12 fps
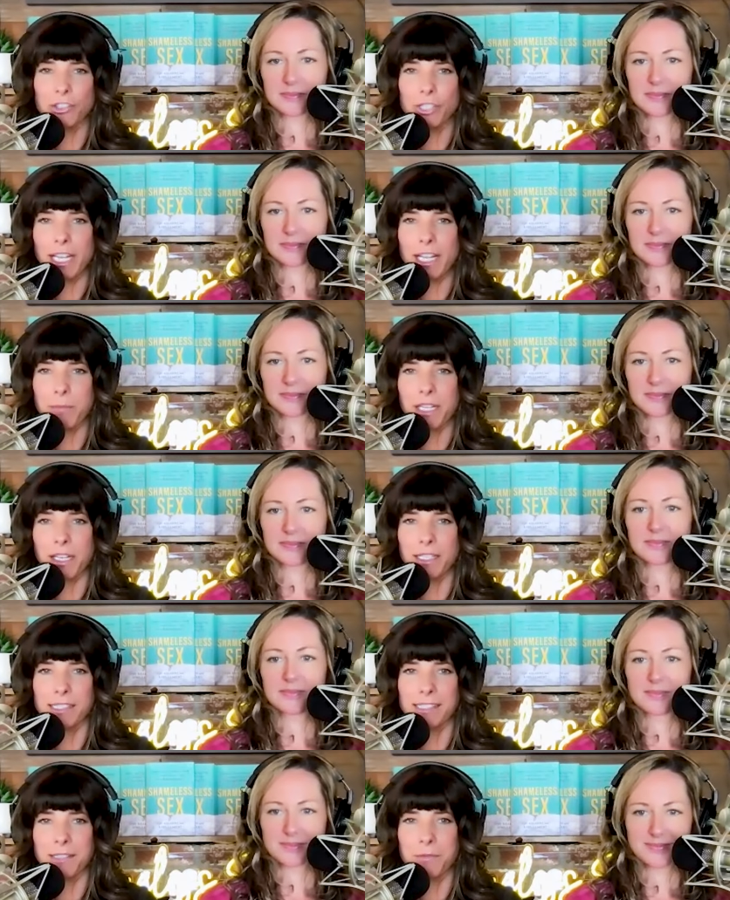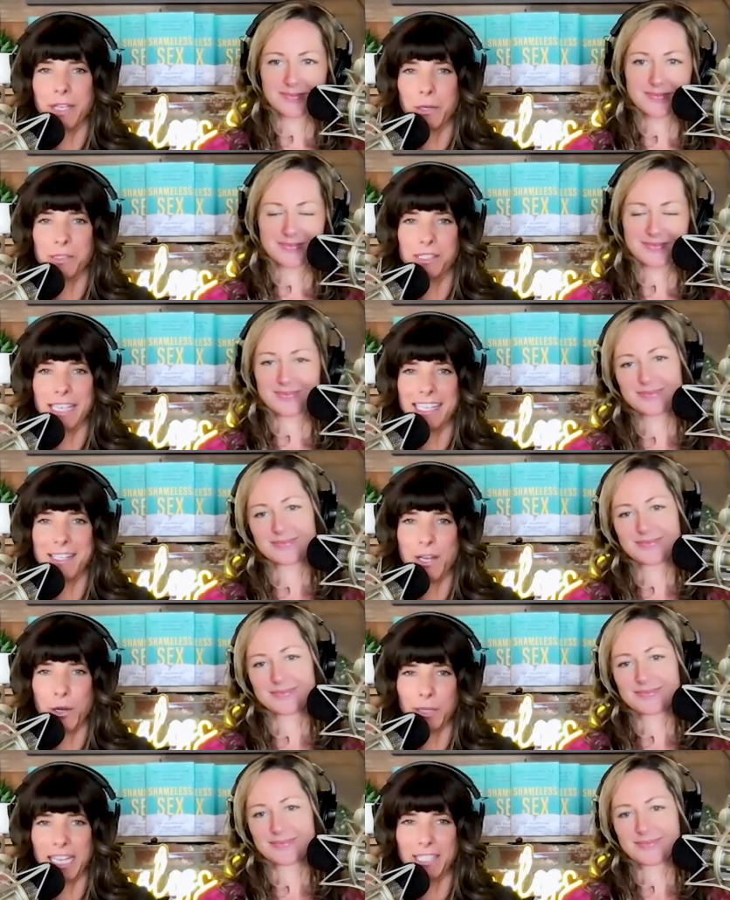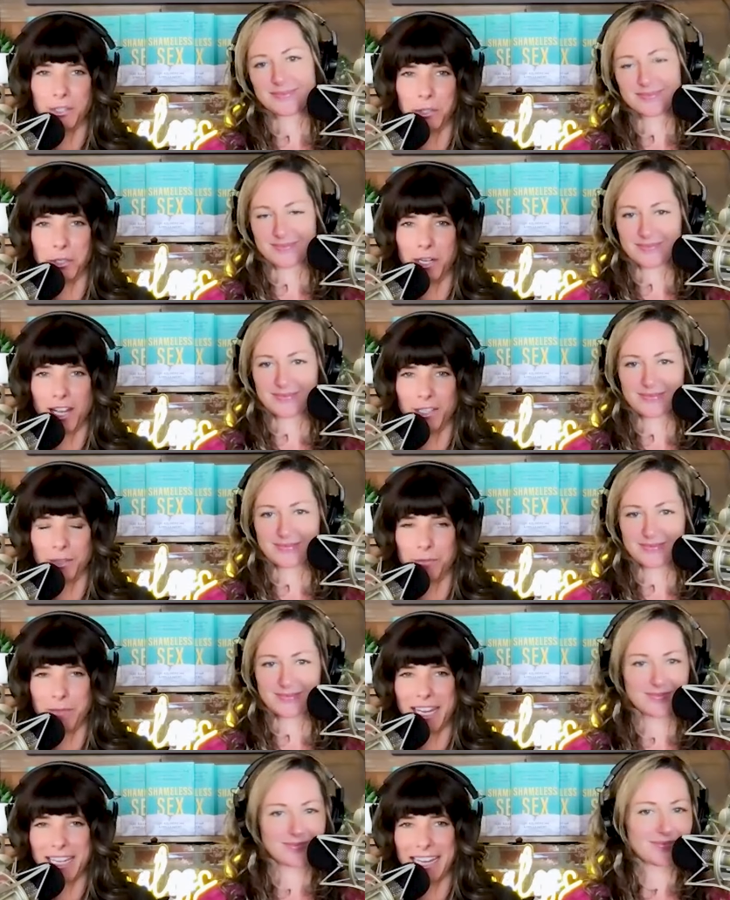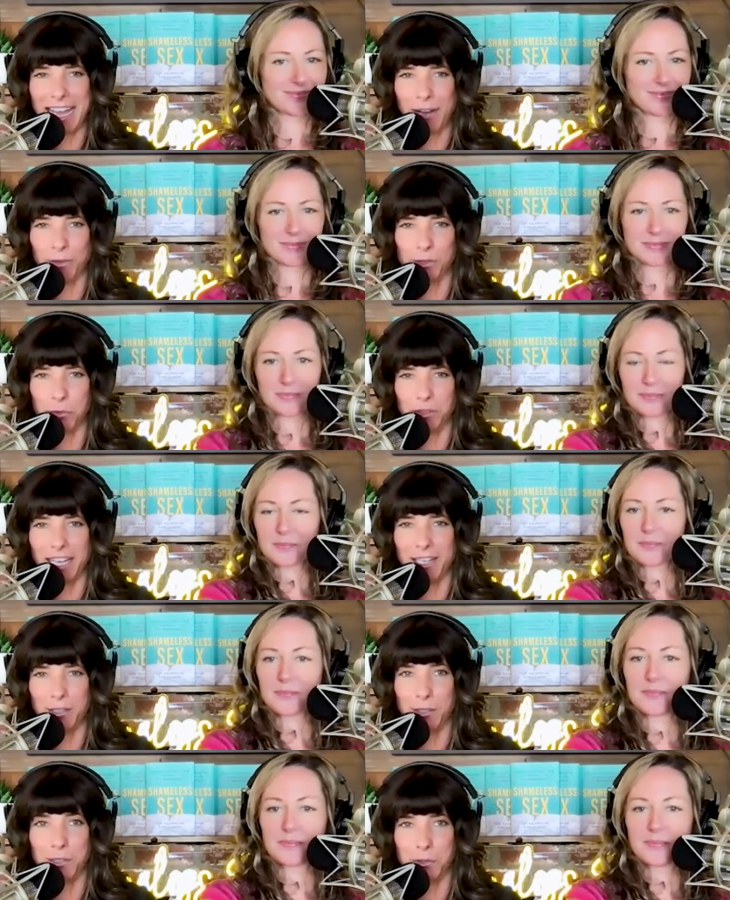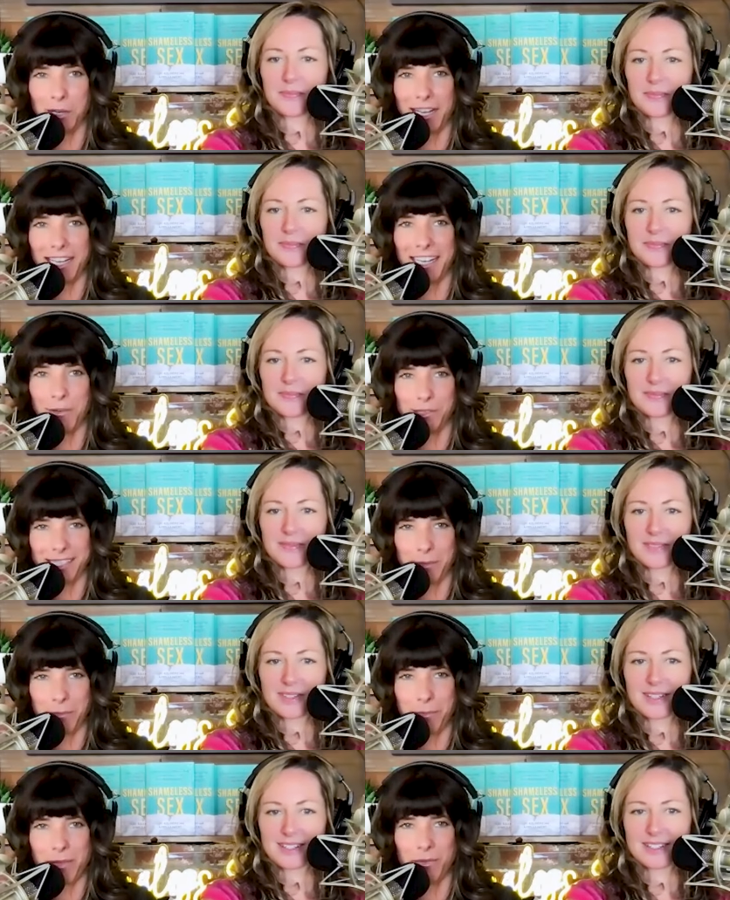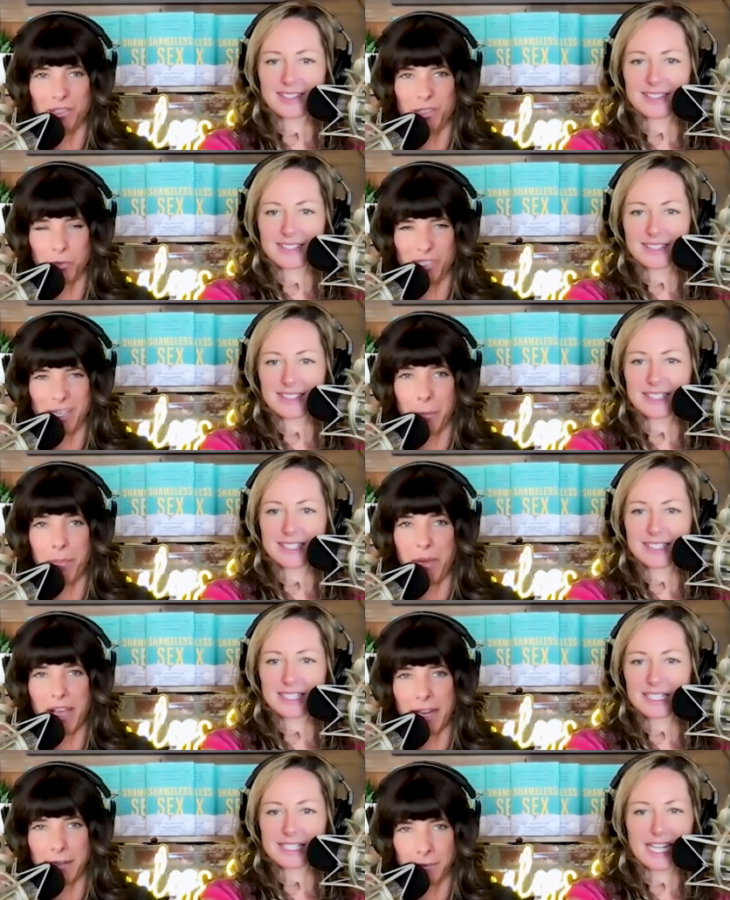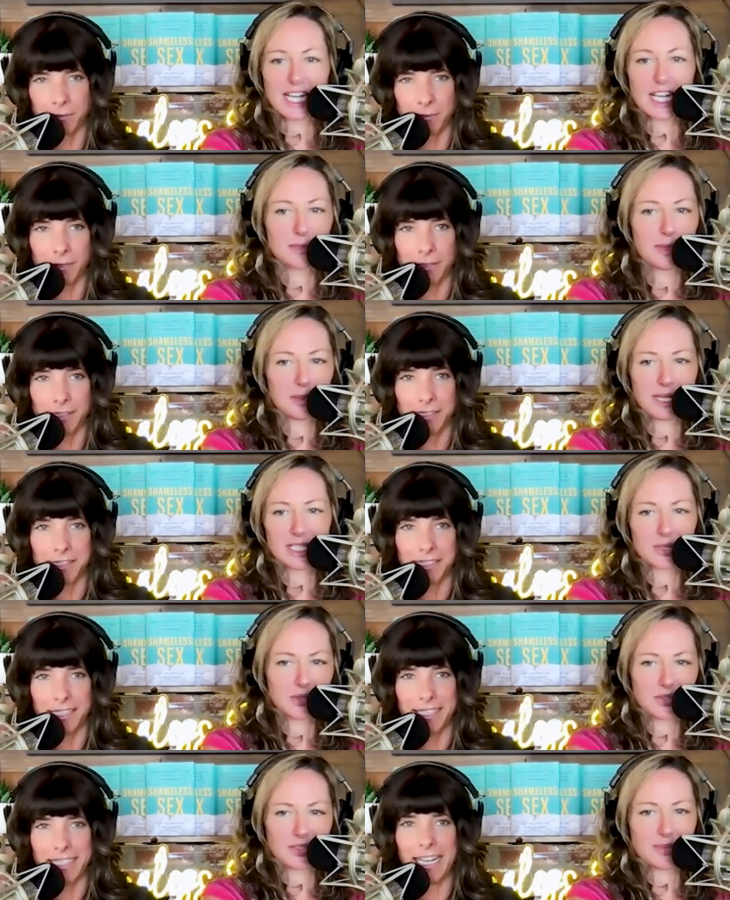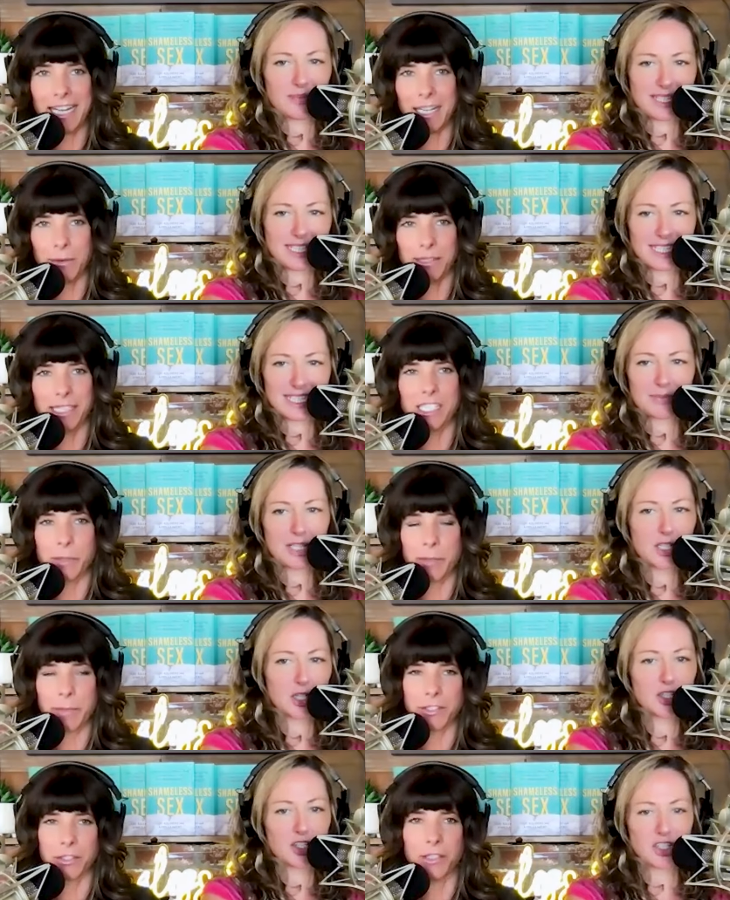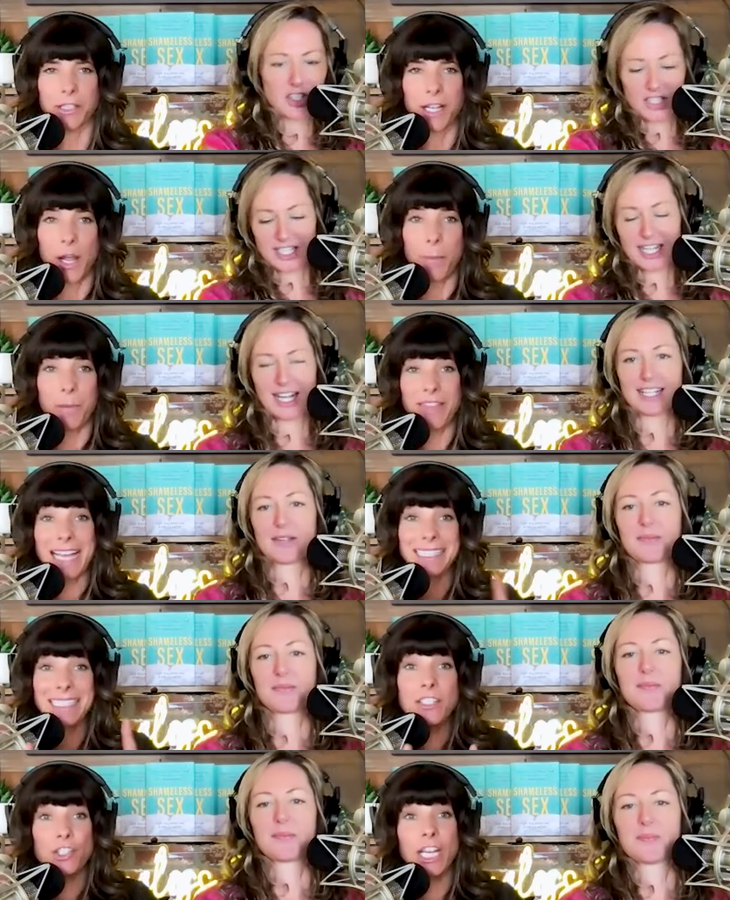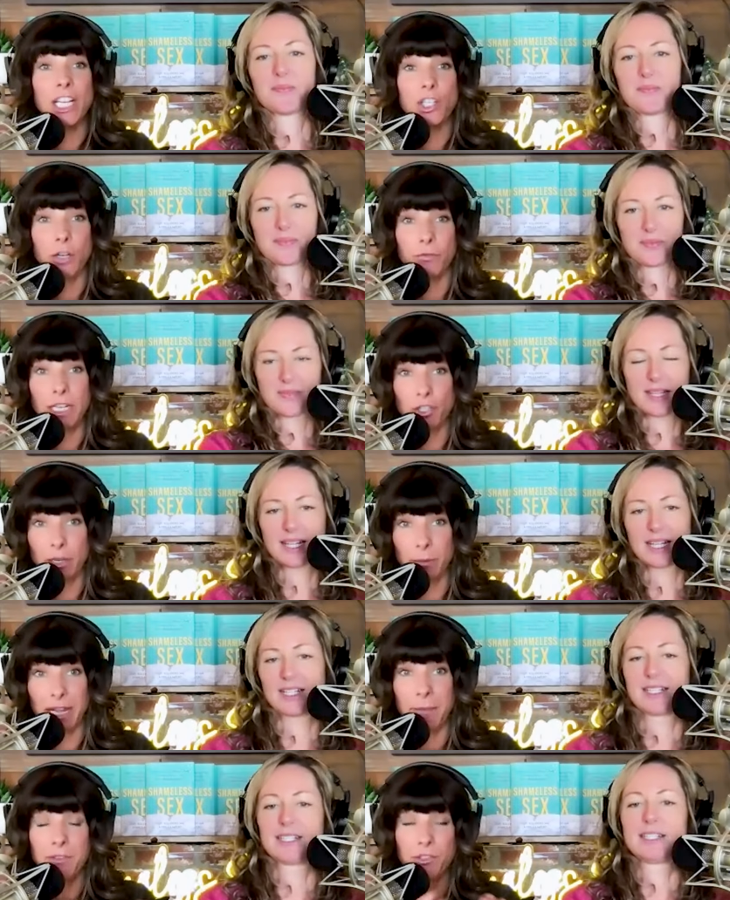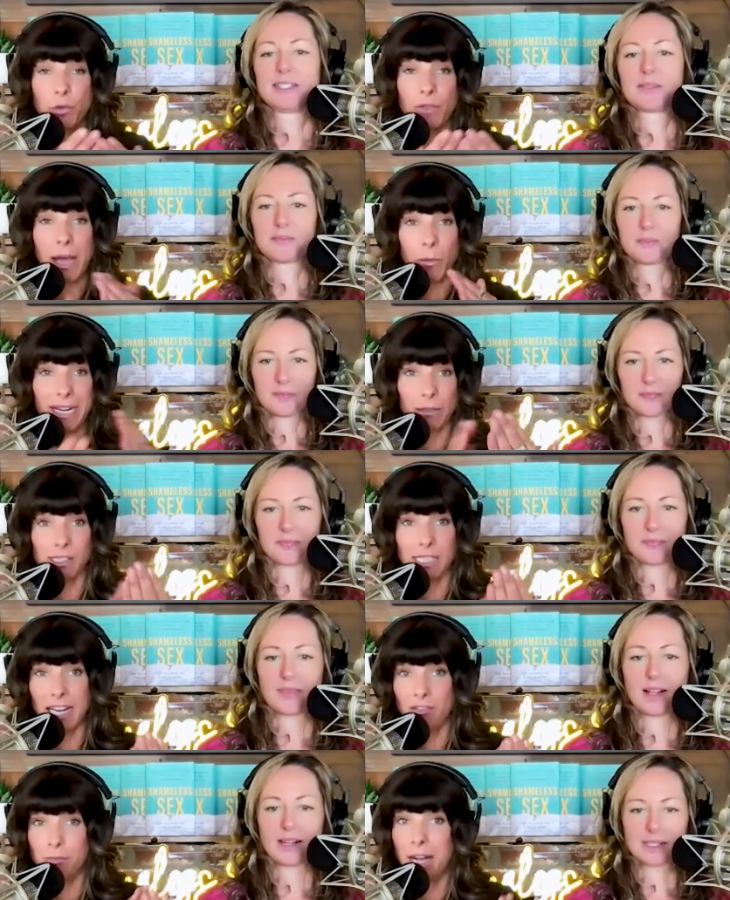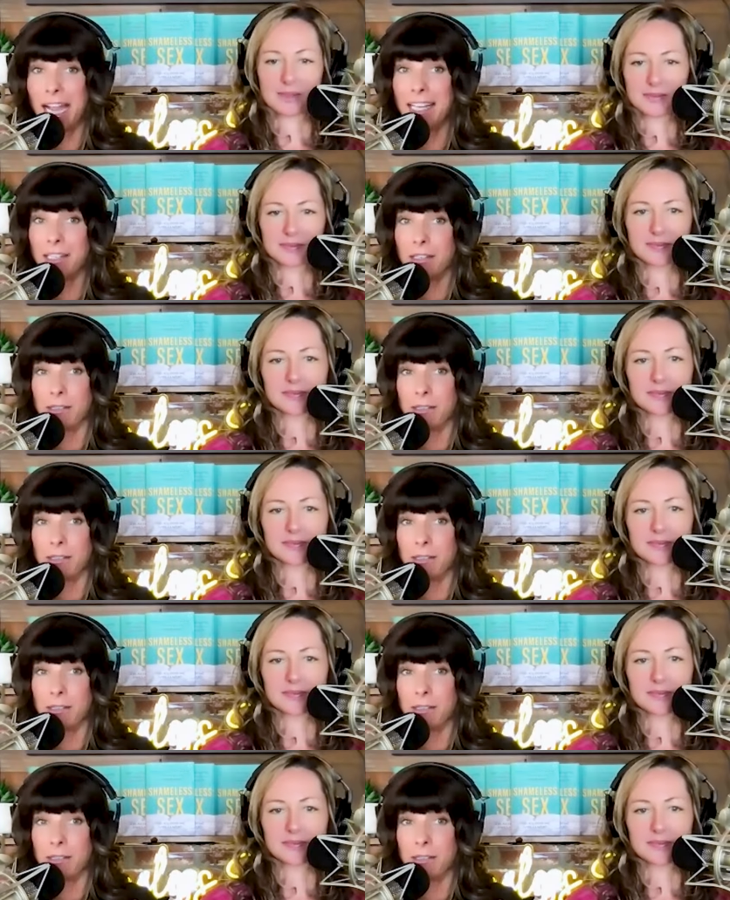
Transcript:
Speaker 1: shit because there was like no like turn on or making out it was more like her trying. It was like, it was almost like a bet.
Speaker 2: It's like experimental. Yeah. It was yeah. Like experimental. Yeah. But
Speaker 1: that didn't change our friendship. And so that went outside of my